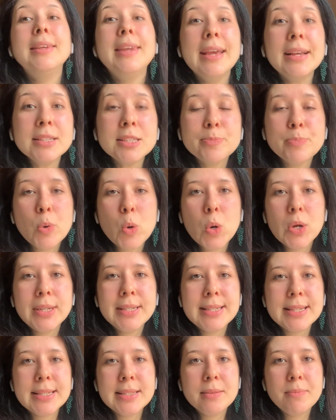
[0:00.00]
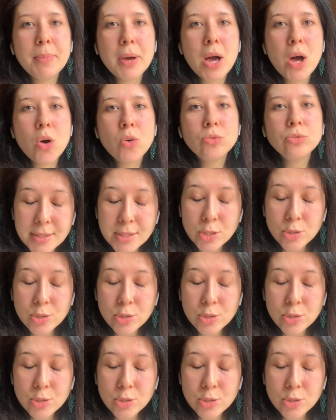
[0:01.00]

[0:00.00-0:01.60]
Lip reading: Next point is about